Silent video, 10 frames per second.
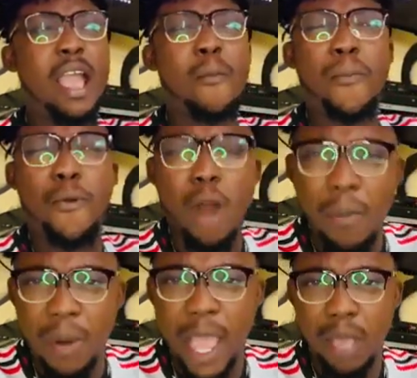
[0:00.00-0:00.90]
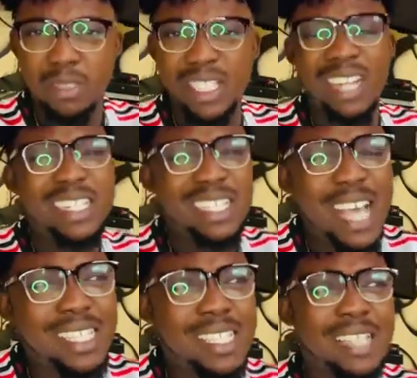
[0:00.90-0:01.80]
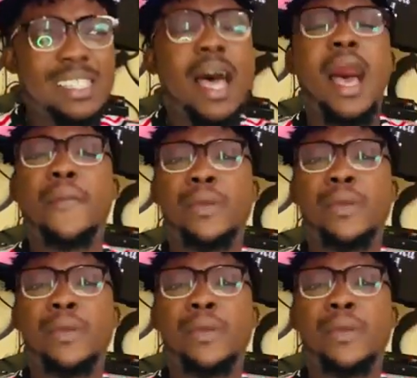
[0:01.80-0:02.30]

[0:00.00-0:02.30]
the problems, the disasters